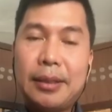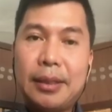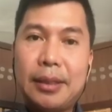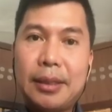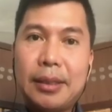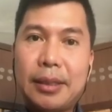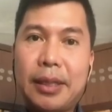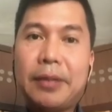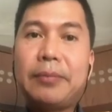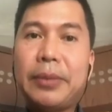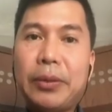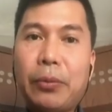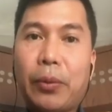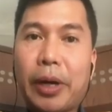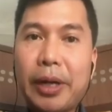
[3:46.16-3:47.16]
they've
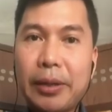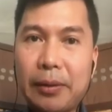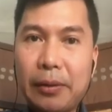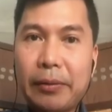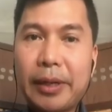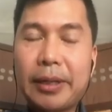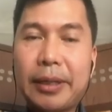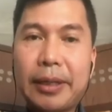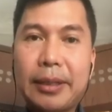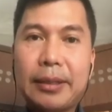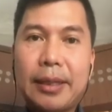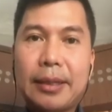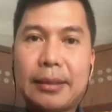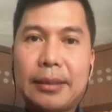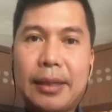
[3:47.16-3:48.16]
been warned already
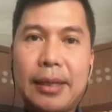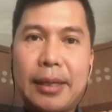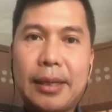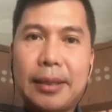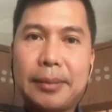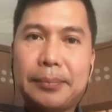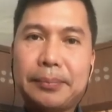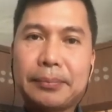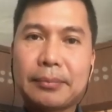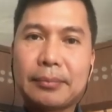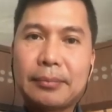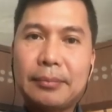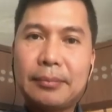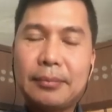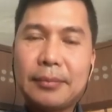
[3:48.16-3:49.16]
that
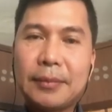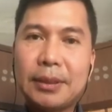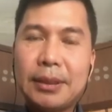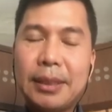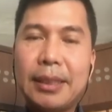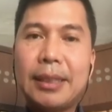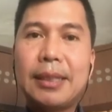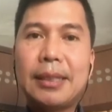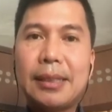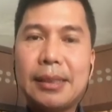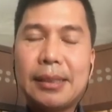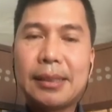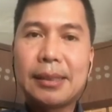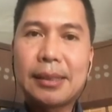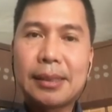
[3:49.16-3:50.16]
he
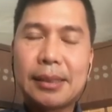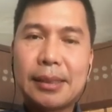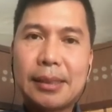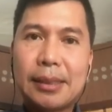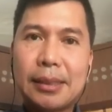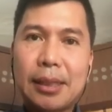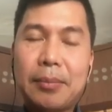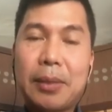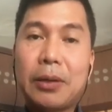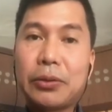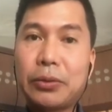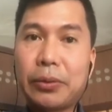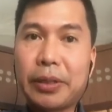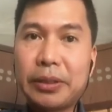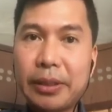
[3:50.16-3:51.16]
is about
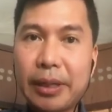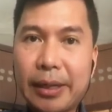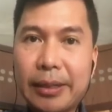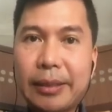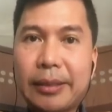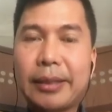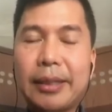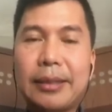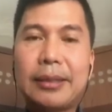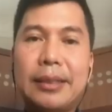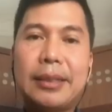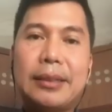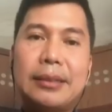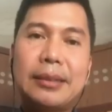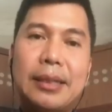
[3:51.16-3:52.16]
to retire, and
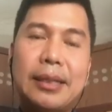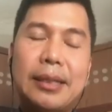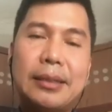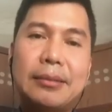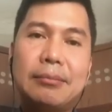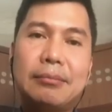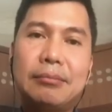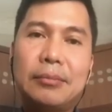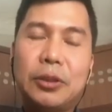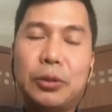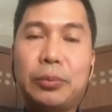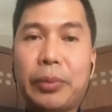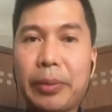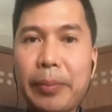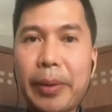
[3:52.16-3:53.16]
then to
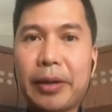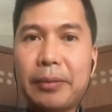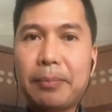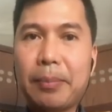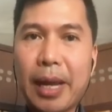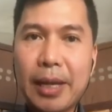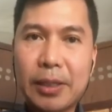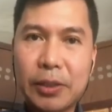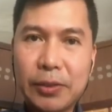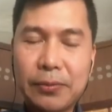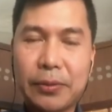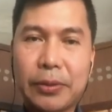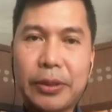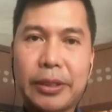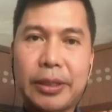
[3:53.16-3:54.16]
prepare plans
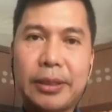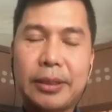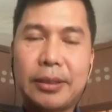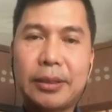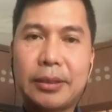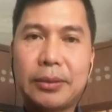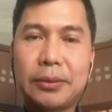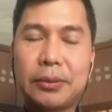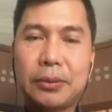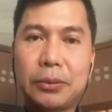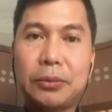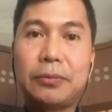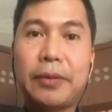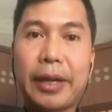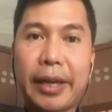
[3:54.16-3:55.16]

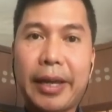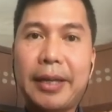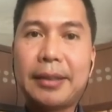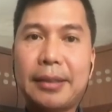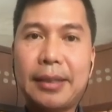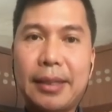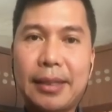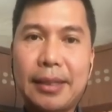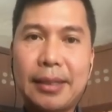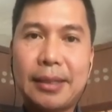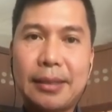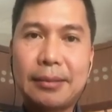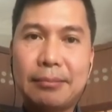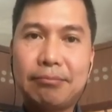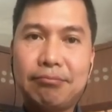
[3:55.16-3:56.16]
to vacate
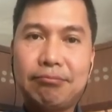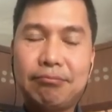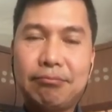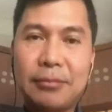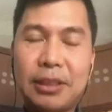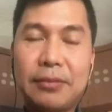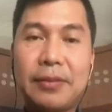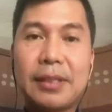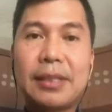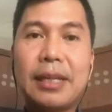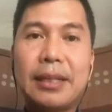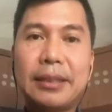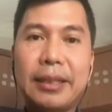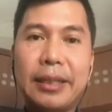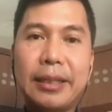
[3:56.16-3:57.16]
the
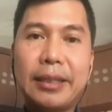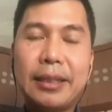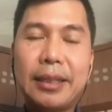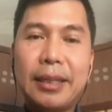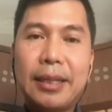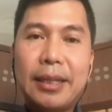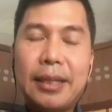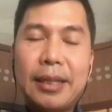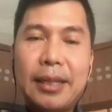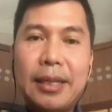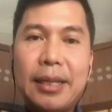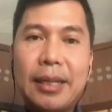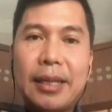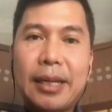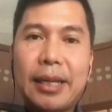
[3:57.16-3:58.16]
facility.
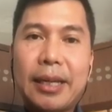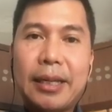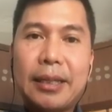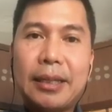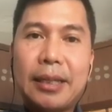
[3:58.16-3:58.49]
And